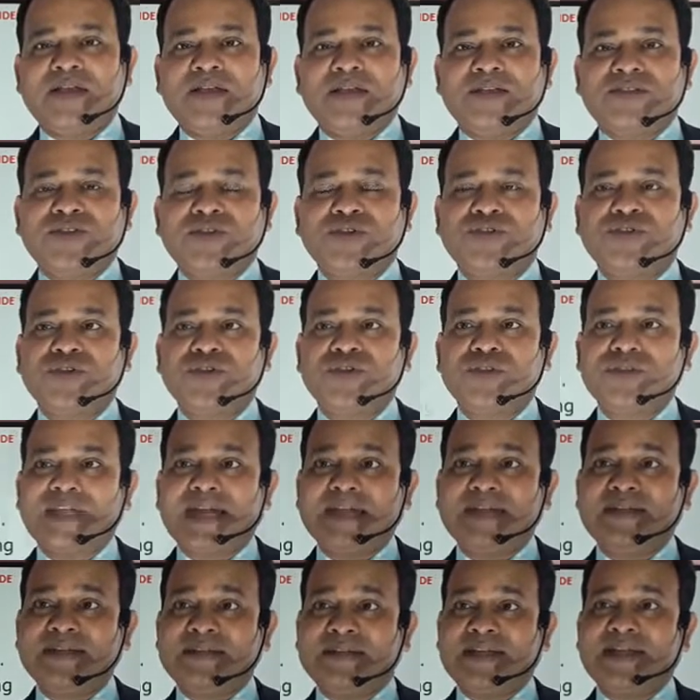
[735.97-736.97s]
So, so
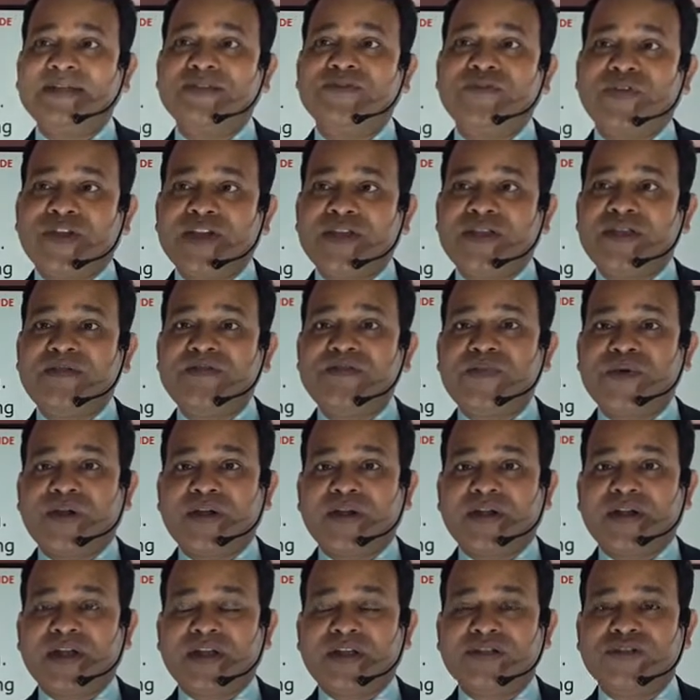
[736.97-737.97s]
that that's very
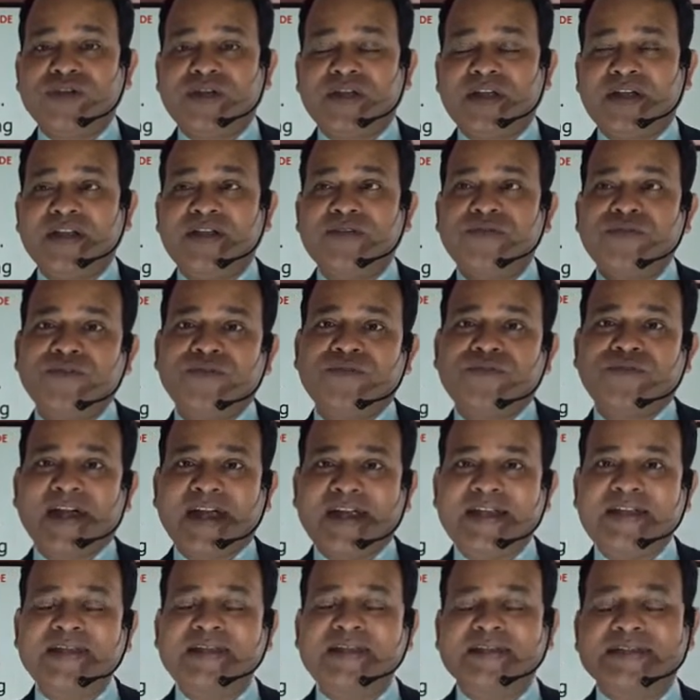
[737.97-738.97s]
important actually. And if you
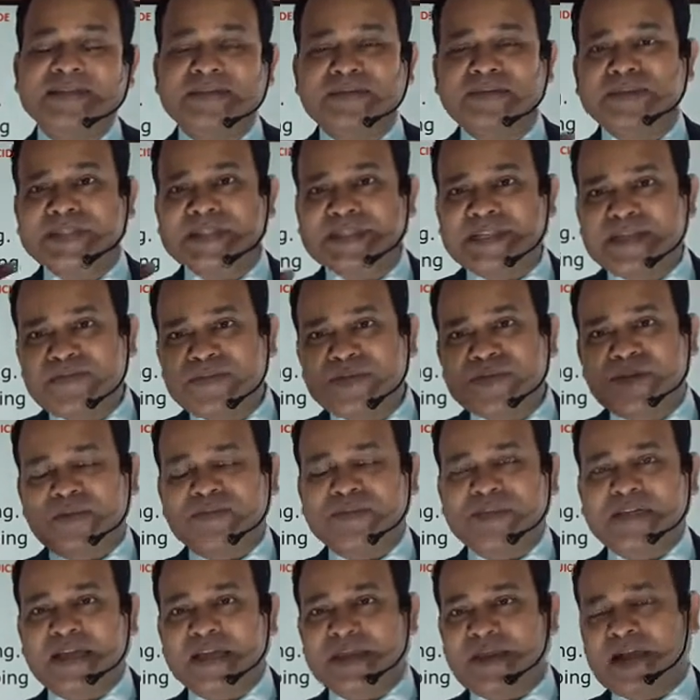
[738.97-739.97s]
find that some
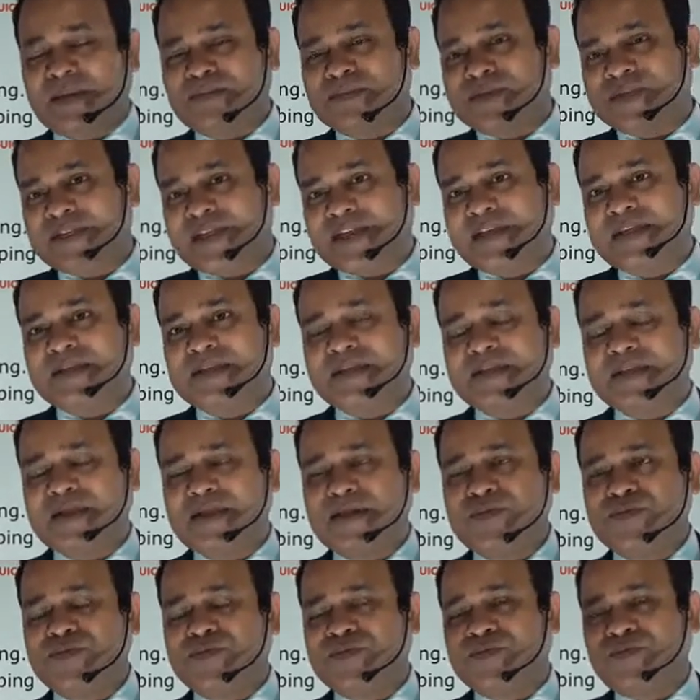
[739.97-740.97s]
symptoms, like I'm saying, if
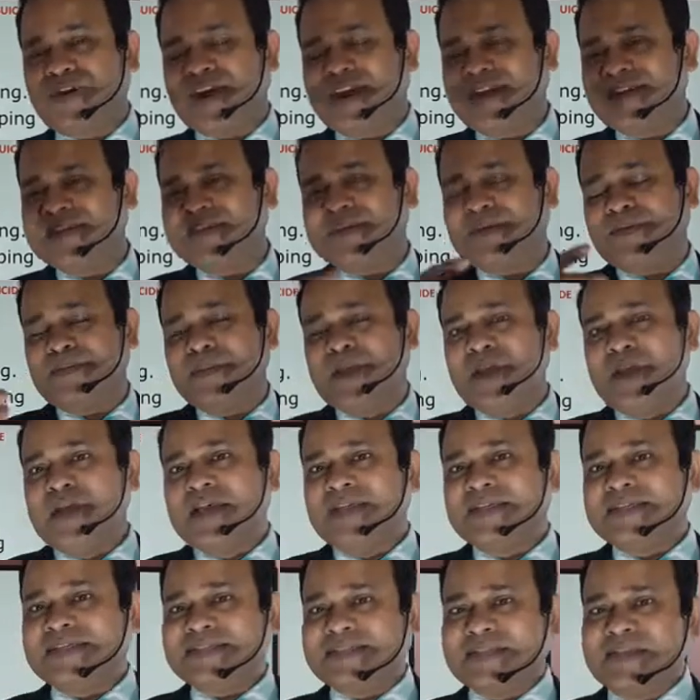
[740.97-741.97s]
you find some
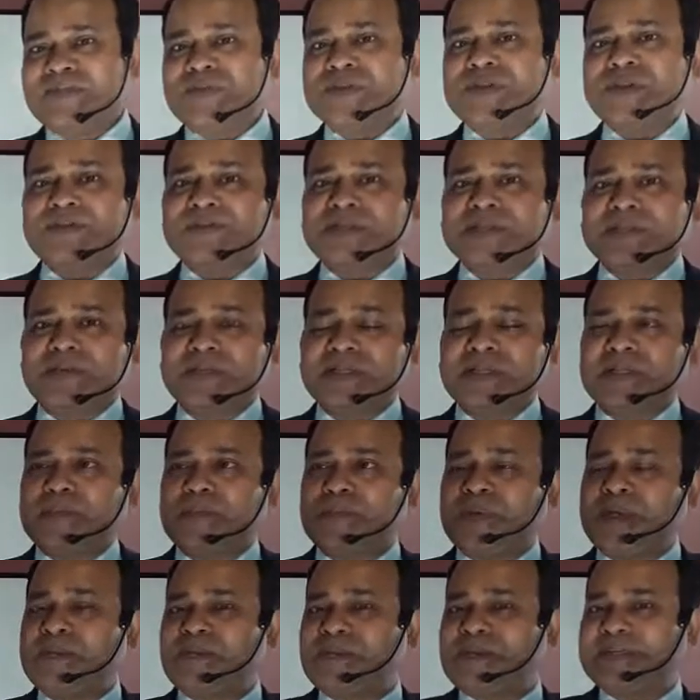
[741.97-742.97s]
symptoms among the
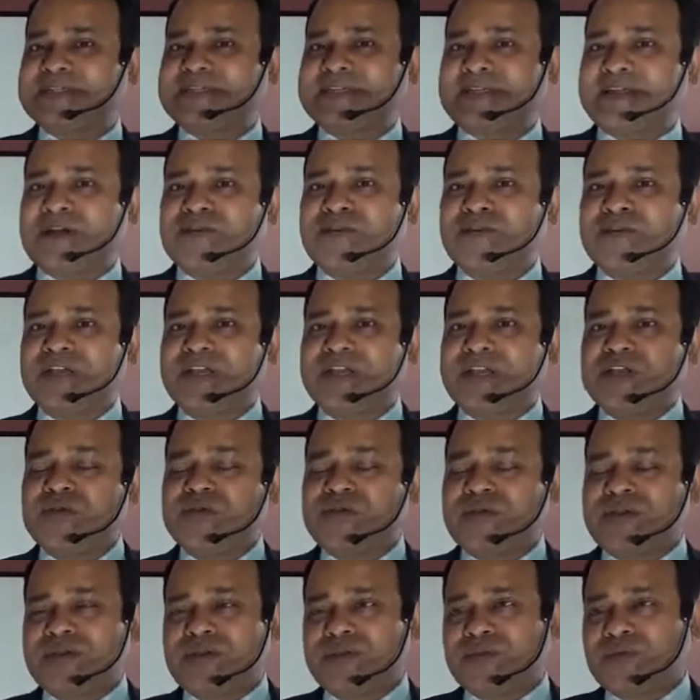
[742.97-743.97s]
people surrounding you
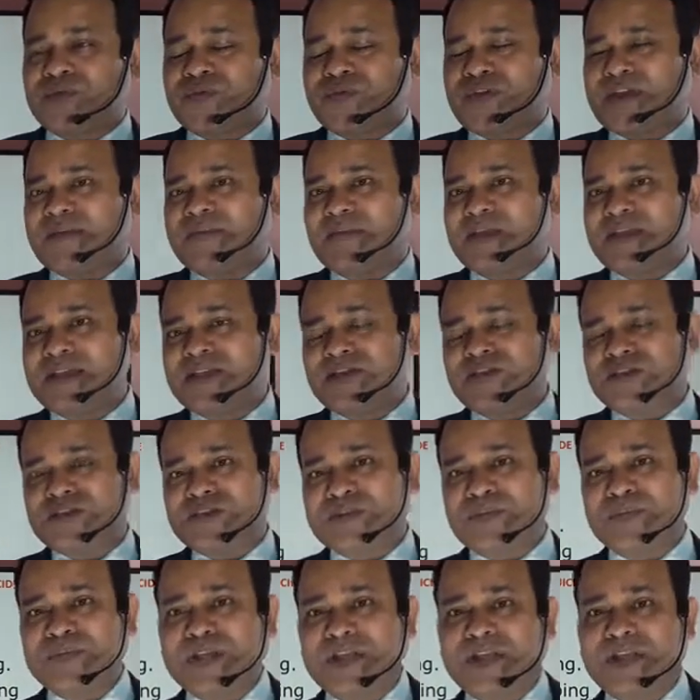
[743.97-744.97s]
in your family or
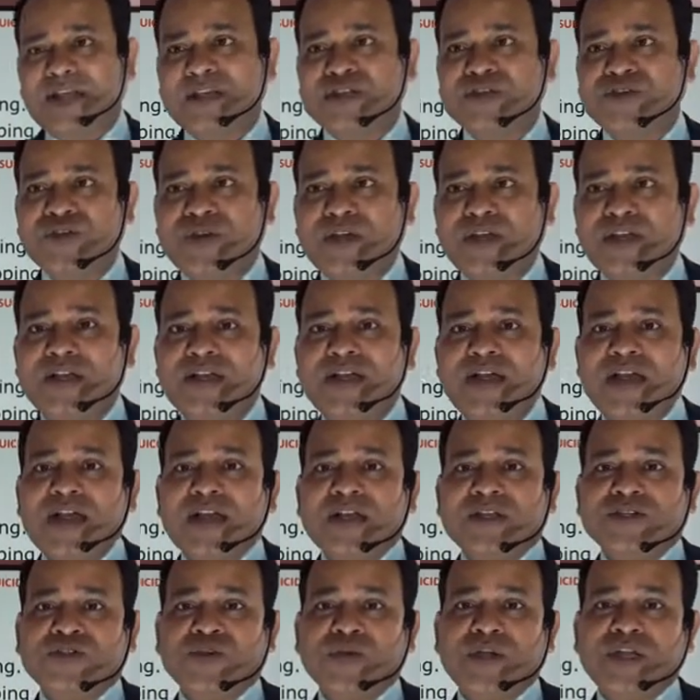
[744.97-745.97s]
something actually
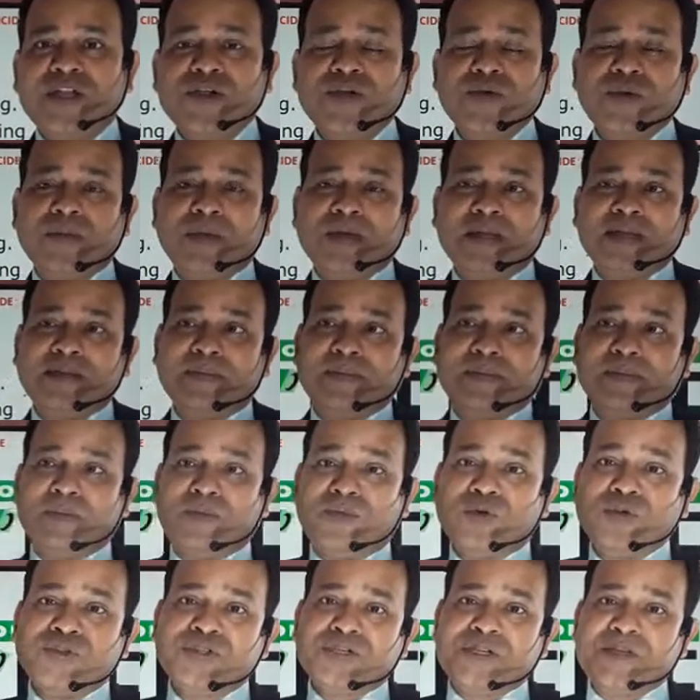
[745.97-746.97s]
so you uh,
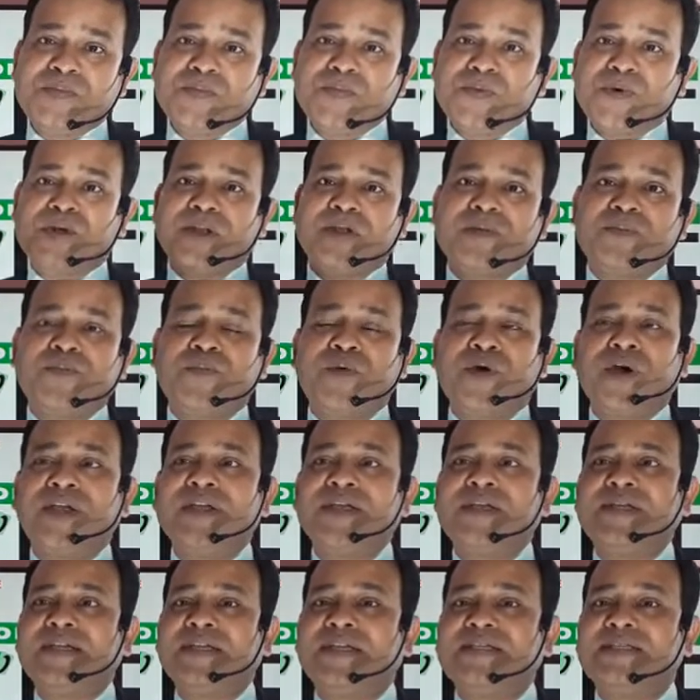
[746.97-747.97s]
most important
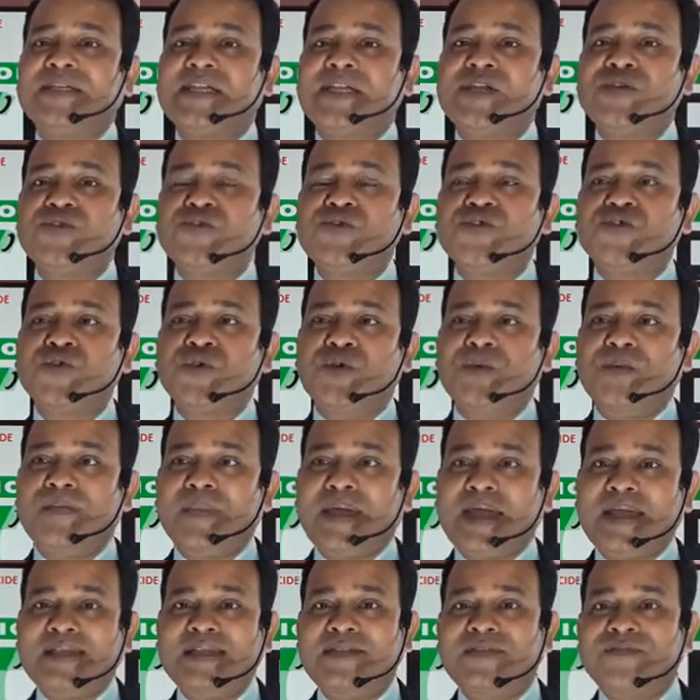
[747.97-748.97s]
point is you should
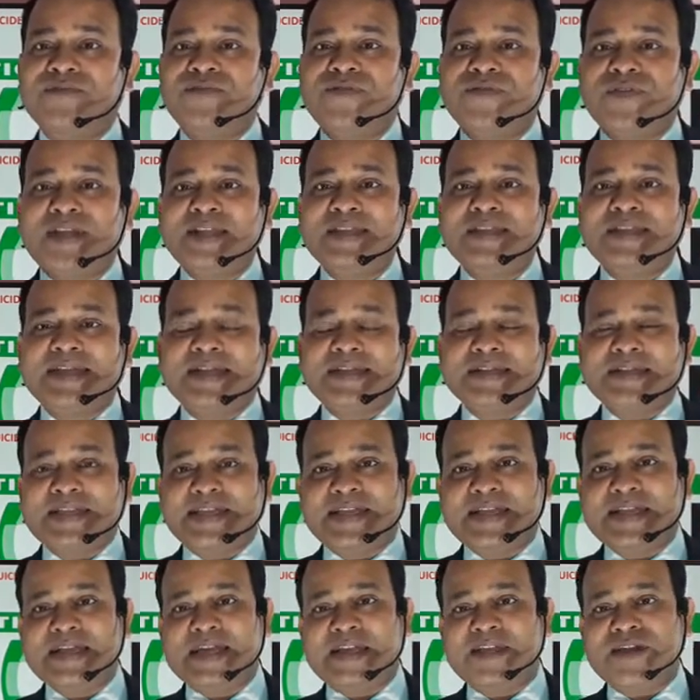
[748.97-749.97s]
make them feel that
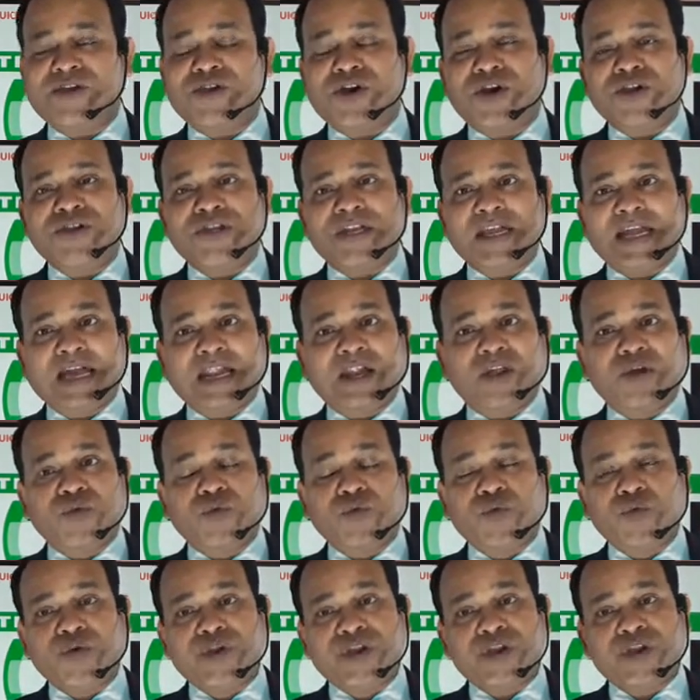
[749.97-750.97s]
they are not
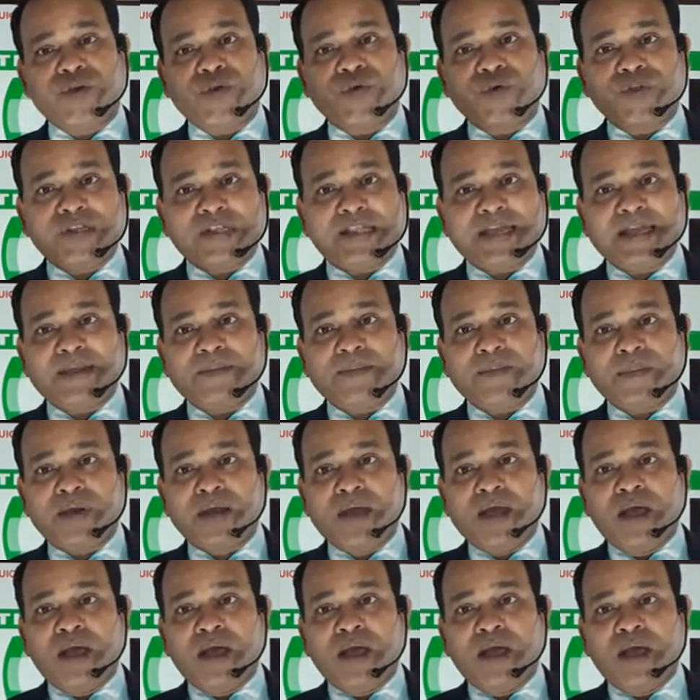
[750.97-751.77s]
alone we are with them